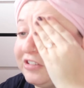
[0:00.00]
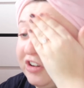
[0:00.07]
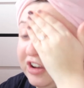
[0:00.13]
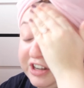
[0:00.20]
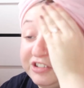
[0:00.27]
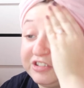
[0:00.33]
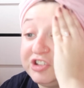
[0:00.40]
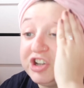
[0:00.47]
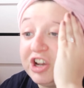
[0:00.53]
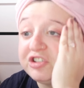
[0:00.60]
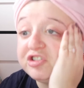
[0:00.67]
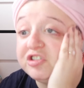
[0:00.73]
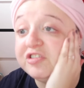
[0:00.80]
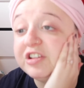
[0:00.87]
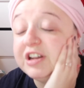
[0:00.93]
have any
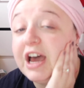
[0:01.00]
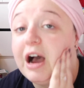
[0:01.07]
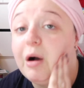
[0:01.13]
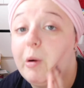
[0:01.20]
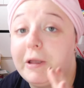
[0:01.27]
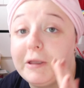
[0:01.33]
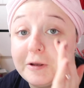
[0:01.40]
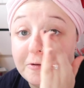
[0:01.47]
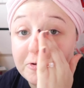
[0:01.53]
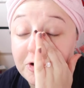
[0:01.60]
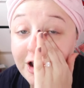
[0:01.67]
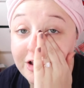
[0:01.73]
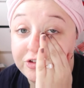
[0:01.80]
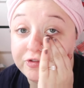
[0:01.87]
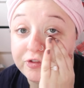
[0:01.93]
suggestions on how I can
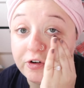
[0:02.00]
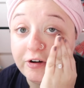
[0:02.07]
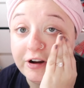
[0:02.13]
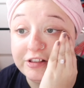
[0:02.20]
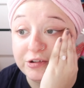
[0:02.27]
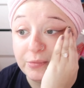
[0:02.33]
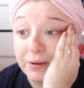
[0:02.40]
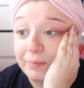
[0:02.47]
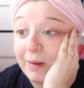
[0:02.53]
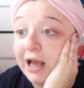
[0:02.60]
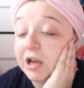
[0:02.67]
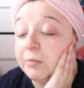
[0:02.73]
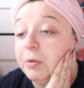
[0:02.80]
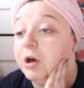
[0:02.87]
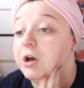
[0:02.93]
transfer it to my
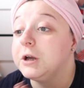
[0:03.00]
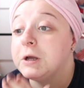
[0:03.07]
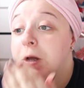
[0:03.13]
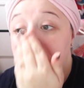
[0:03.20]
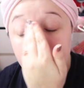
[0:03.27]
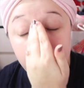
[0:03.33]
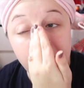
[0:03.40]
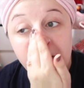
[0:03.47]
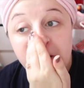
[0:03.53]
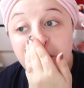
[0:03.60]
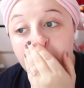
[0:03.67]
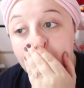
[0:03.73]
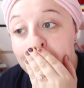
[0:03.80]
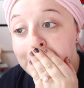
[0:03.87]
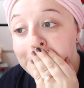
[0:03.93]
MacBook,
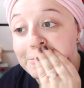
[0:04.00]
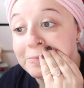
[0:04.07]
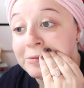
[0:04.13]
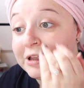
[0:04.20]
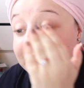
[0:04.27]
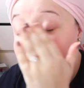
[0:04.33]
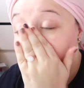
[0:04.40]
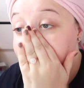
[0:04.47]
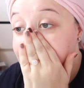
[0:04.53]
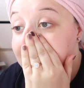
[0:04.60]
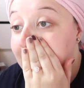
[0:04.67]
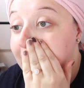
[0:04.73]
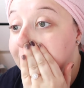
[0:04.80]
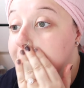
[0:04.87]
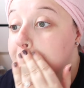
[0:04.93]
please let me
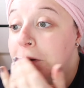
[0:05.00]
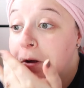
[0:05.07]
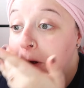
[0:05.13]
know.